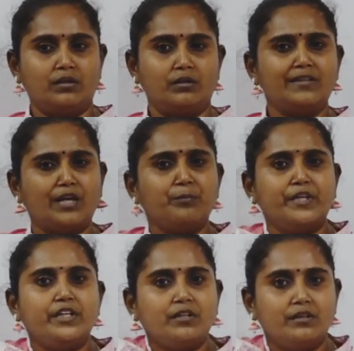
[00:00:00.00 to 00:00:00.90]
that
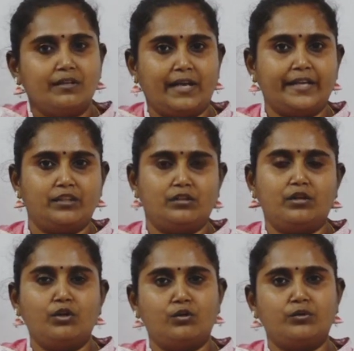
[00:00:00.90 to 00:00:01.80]
particular line,
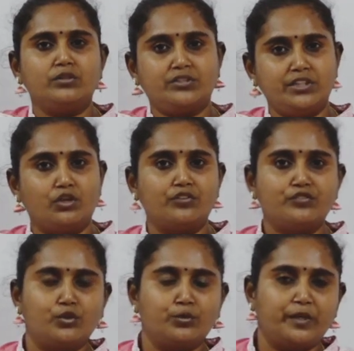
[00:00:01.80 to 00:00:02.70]
3 or
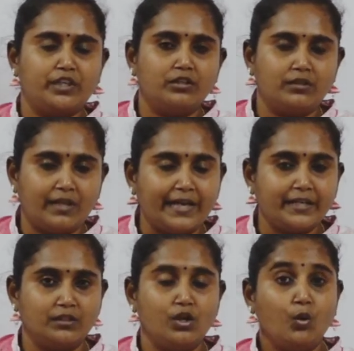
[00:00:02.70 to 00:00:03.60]
4 particular
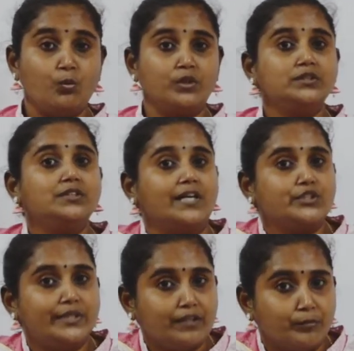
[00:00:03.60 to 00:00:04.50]
line, what is it
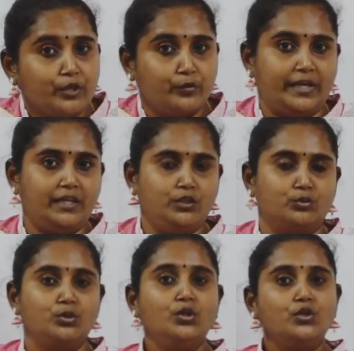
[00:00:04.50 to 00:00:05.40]
actually coming to tell
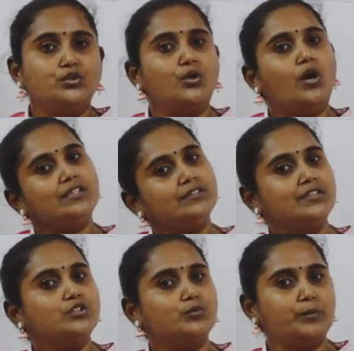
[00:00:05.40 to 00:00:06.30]
you. So all these
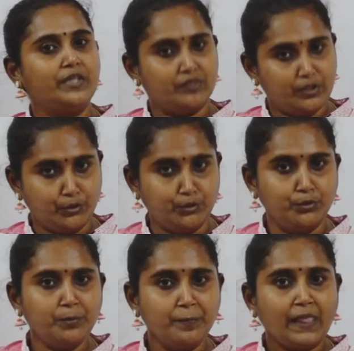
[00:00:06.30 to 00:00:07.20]
things will be given to
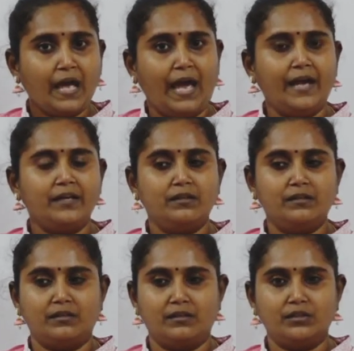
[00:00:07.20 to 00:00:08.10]
you, and
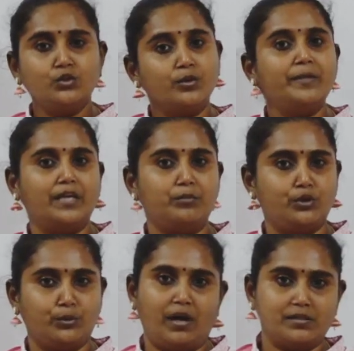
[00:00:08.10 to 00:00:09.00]
you will be able
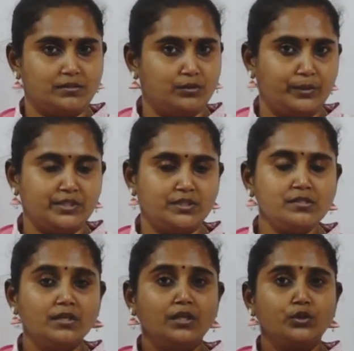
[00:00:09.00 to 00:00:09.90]
to answer the questions.
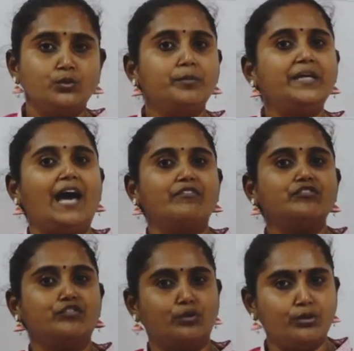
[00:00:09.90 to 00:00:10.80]
You will be having
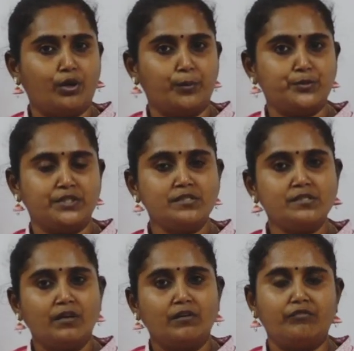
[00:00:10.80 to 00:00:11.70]
4 options
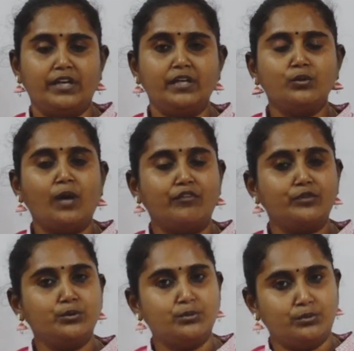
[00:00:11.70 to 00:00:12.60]
where you have
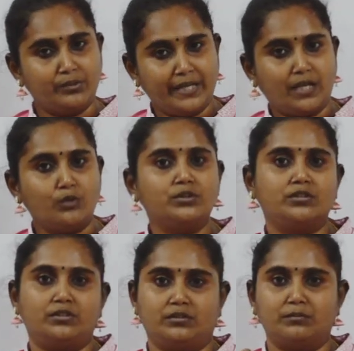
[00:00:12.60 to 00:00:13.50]
to tick out
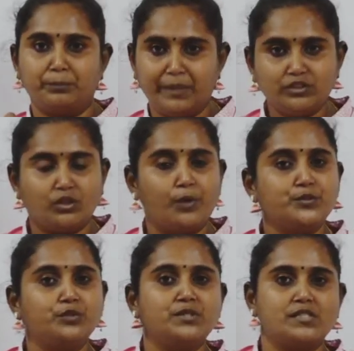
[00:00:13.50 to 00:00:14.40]
the best
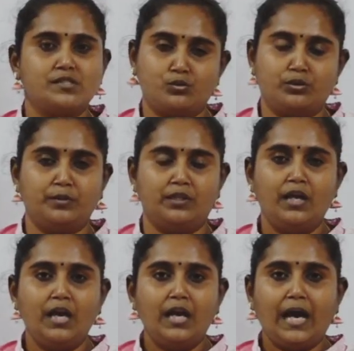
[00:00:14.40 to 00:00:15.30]
option which is suitable.
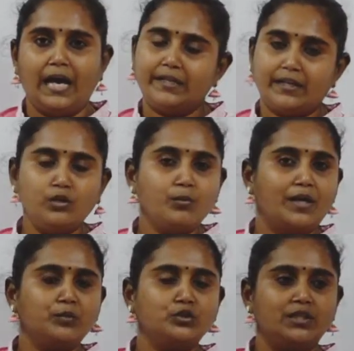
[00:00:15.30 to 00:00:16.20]
I will tell you
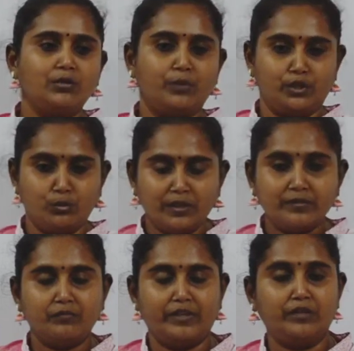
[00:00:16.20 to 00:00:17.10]
one more thing,
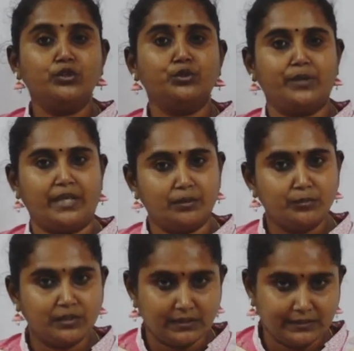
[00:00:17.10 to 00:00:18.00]
whenever you take up
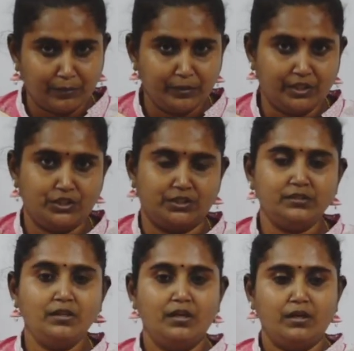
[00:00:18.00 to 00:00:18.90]
this
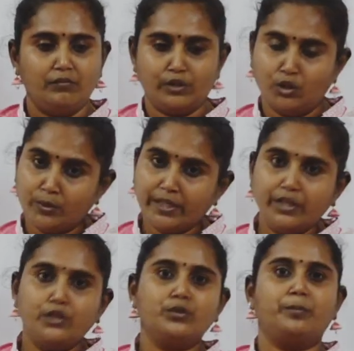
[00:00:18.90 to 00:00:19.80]
examination, when you are looking
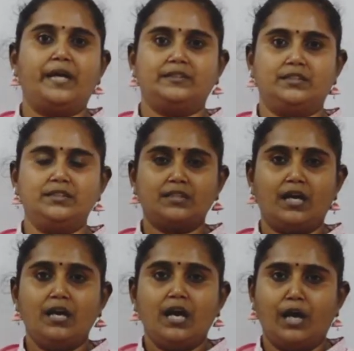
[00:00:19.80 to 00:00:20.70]
into the passage,
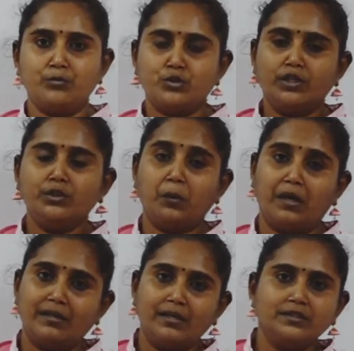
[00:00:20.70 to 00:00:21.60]
I am sure to
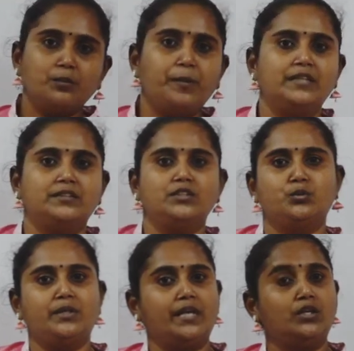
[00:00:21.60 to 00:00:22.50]
analyze the passage you
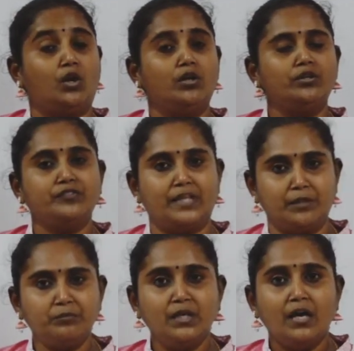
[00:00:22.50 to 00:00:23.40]
will take a lot of
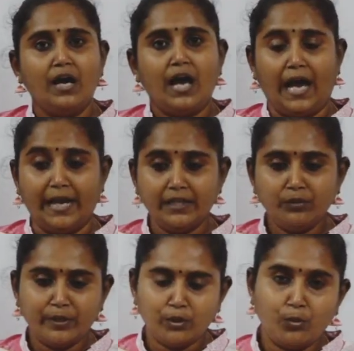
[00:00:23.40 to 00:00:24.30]
time, and
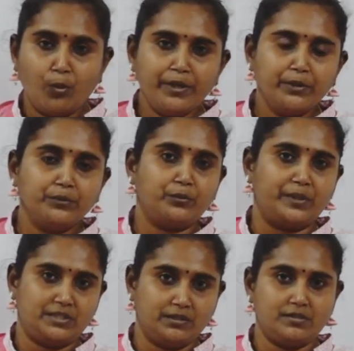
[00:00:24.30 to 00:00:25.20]
when you go into the
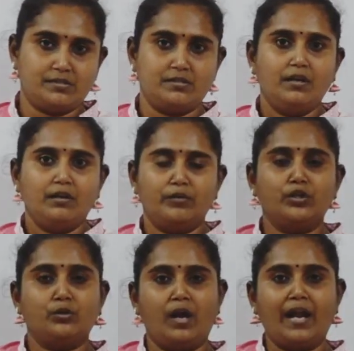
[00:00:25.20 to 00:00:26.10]
questions, when
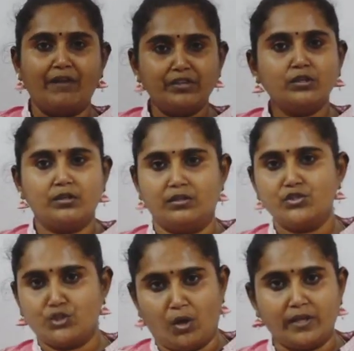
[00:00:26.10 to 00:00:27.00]
you are having
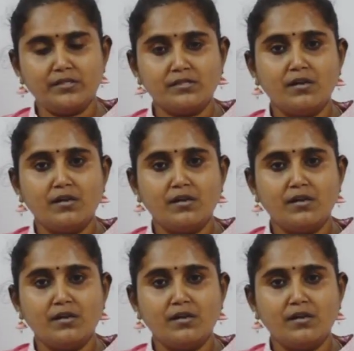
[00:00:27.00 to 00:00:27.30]
a choice